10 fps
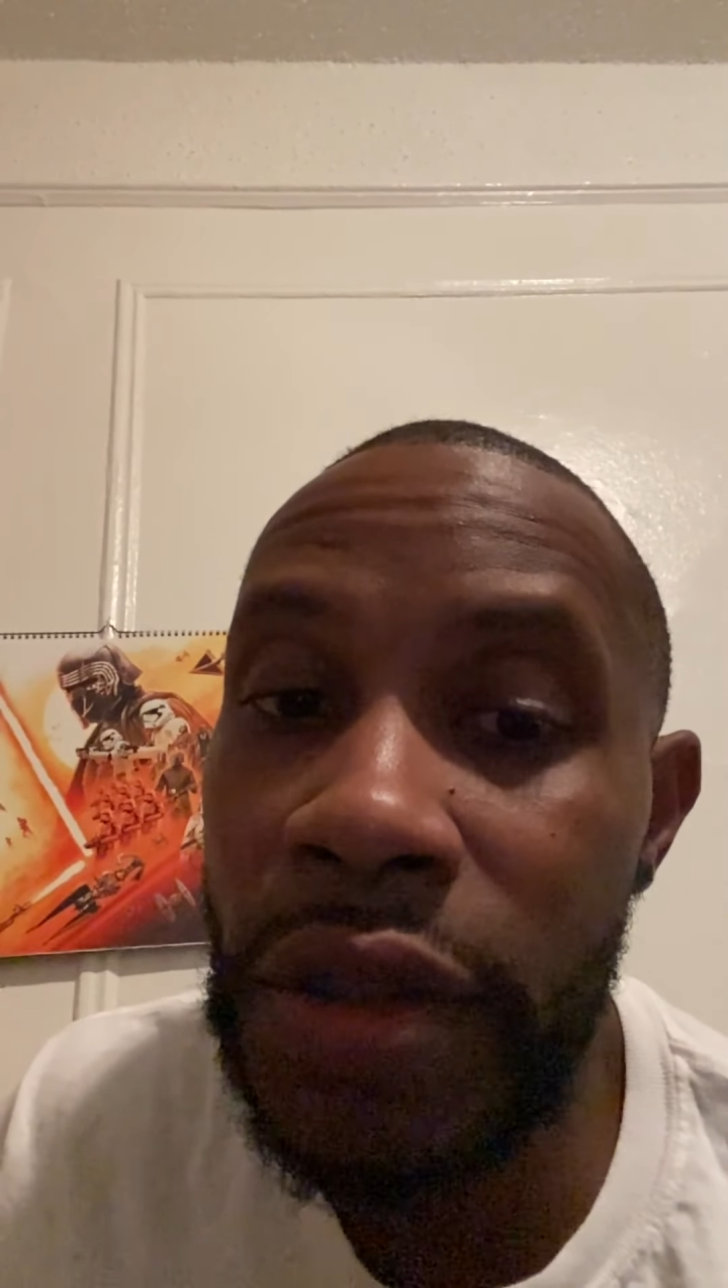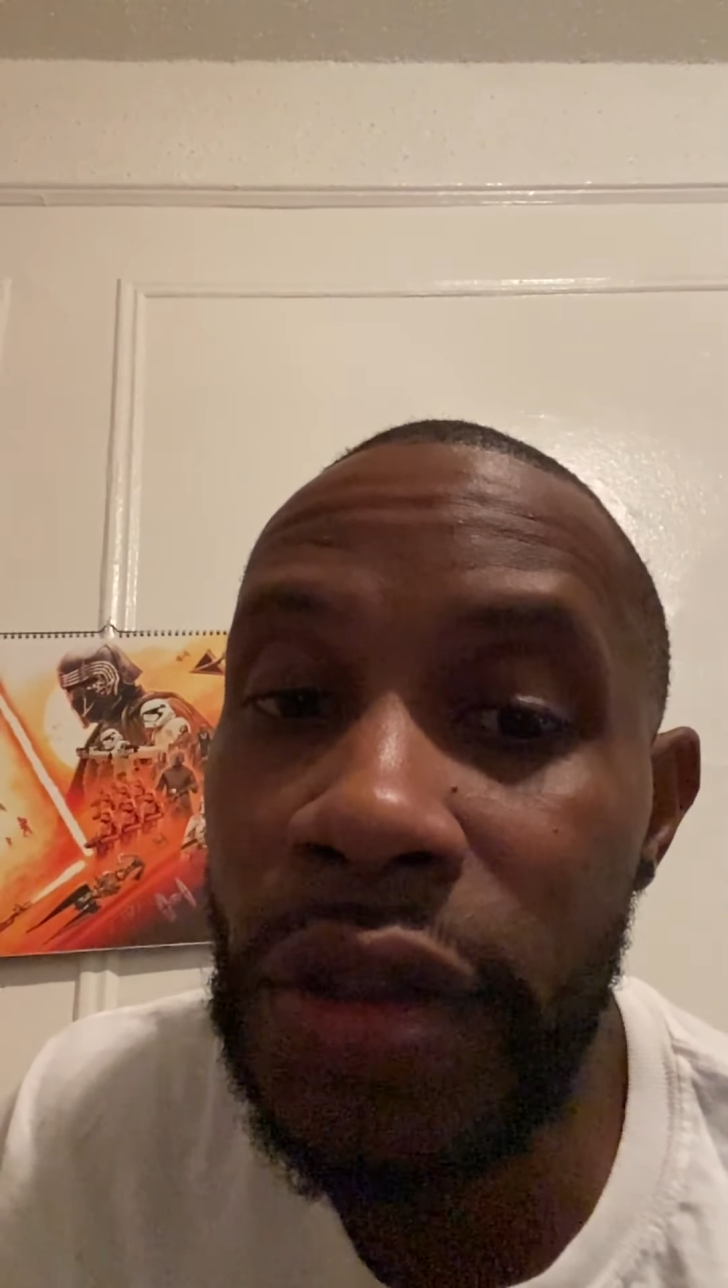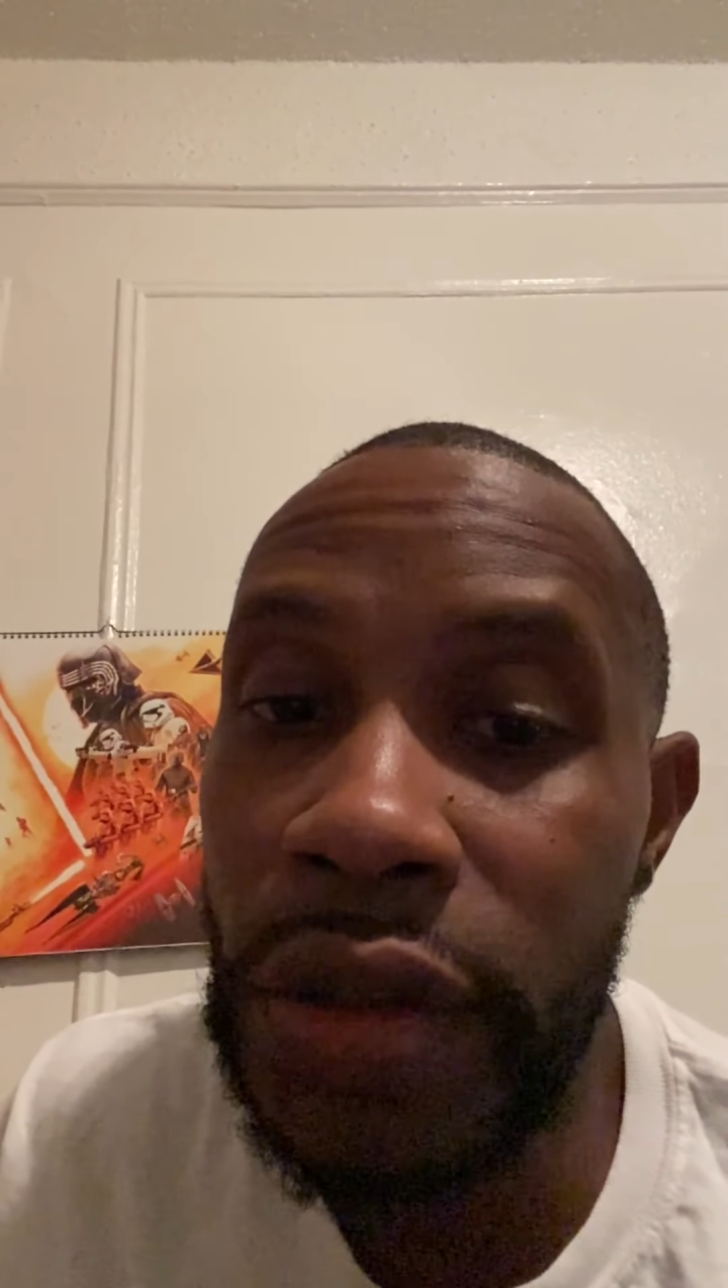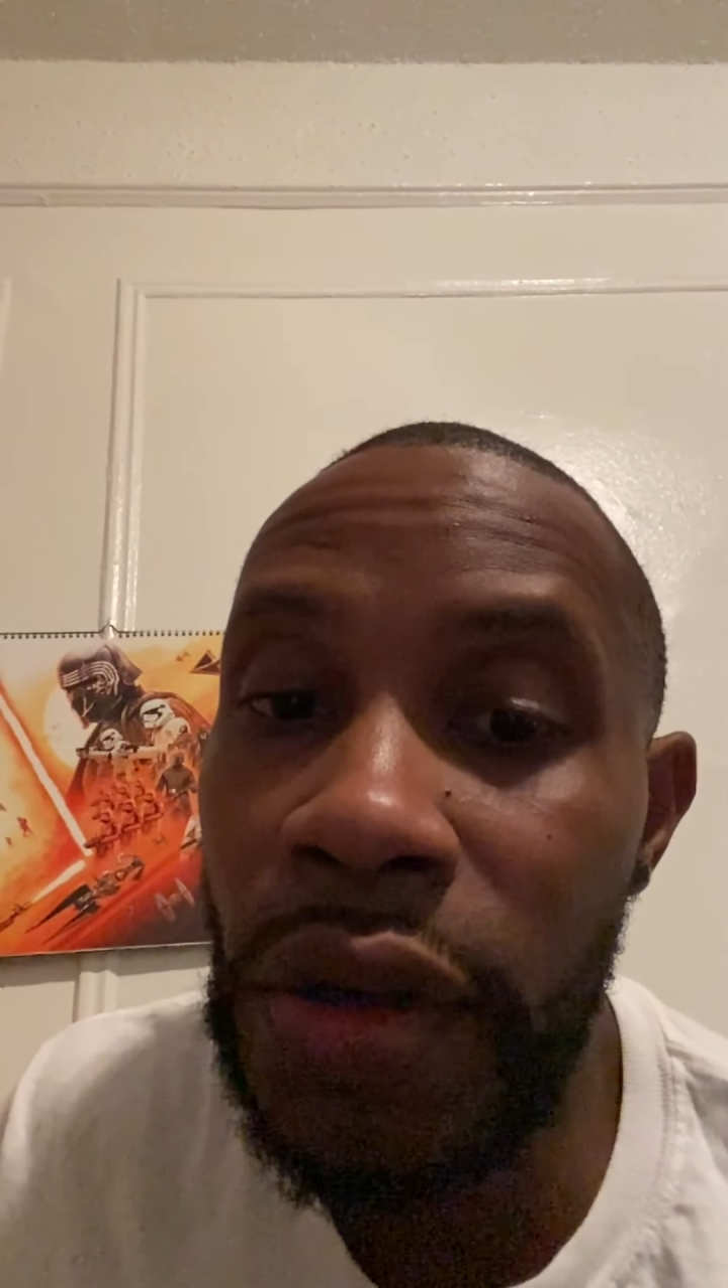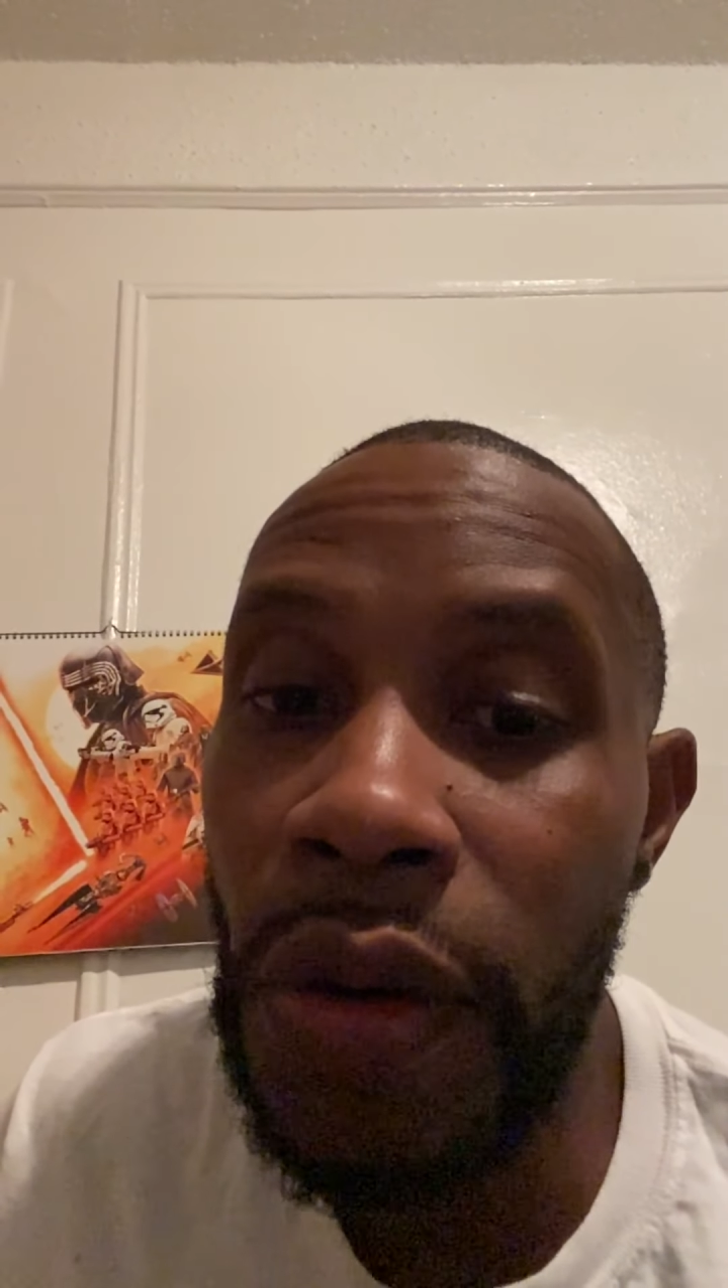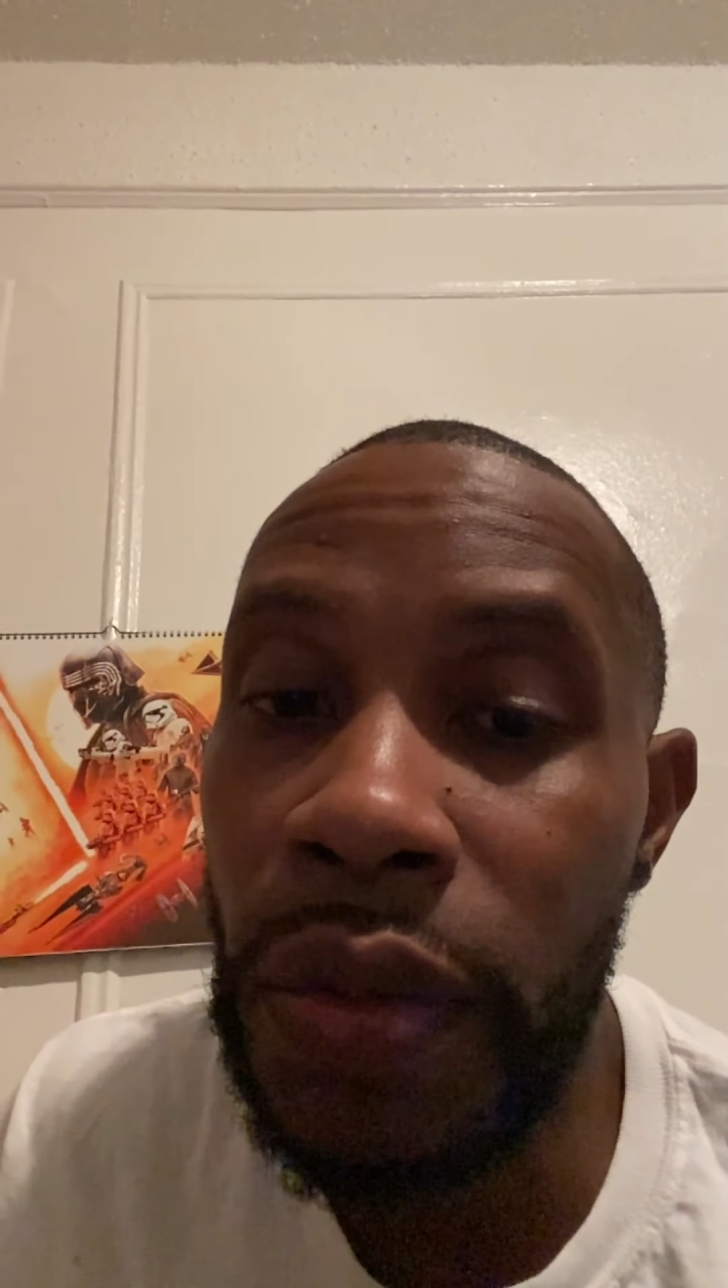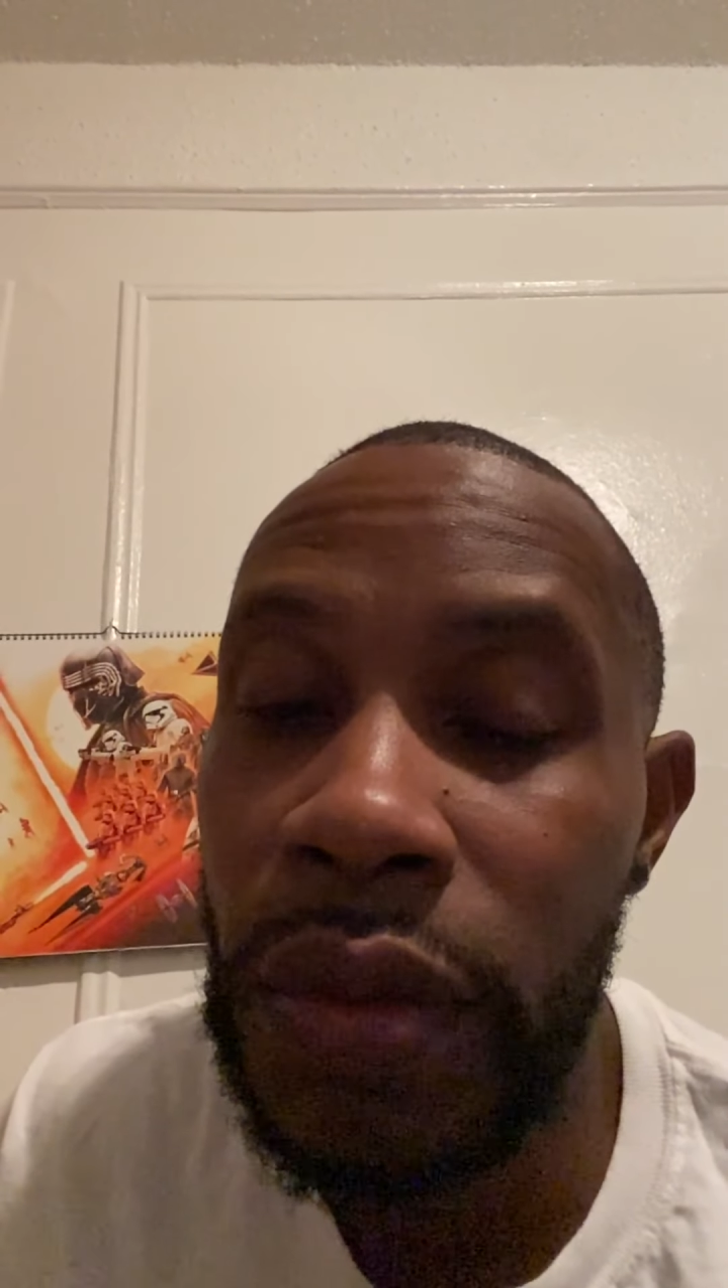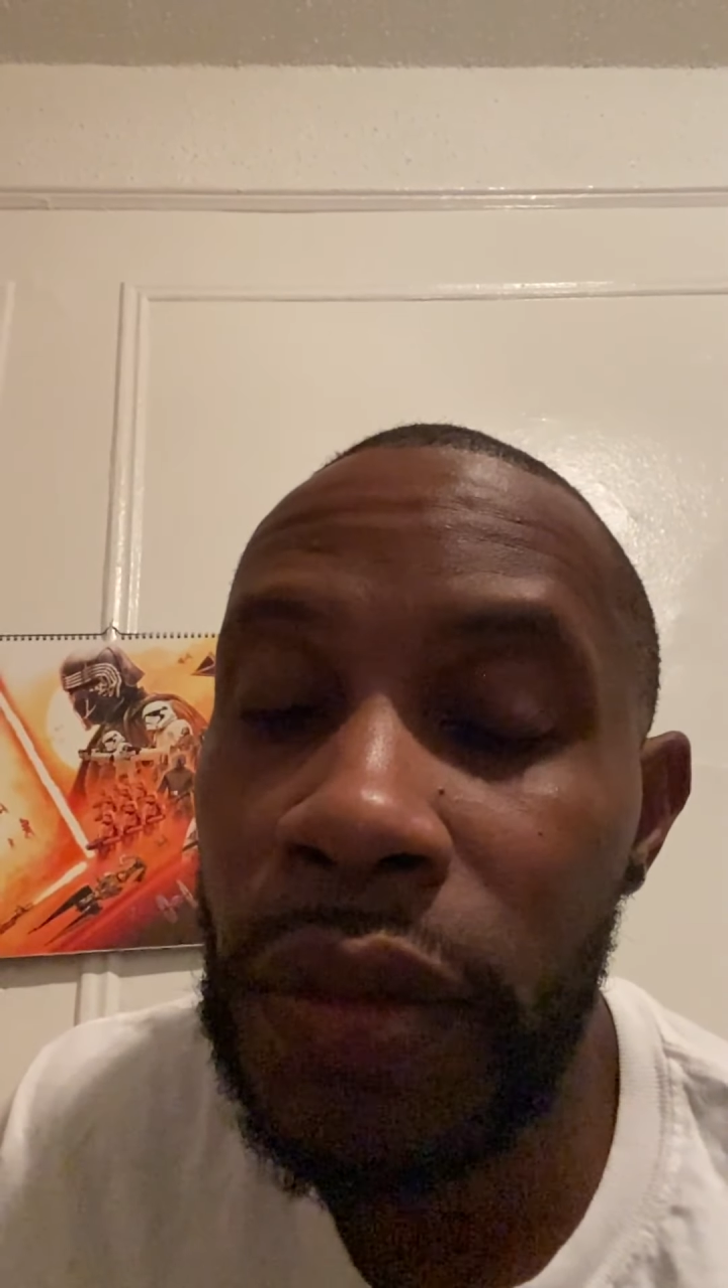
business loan.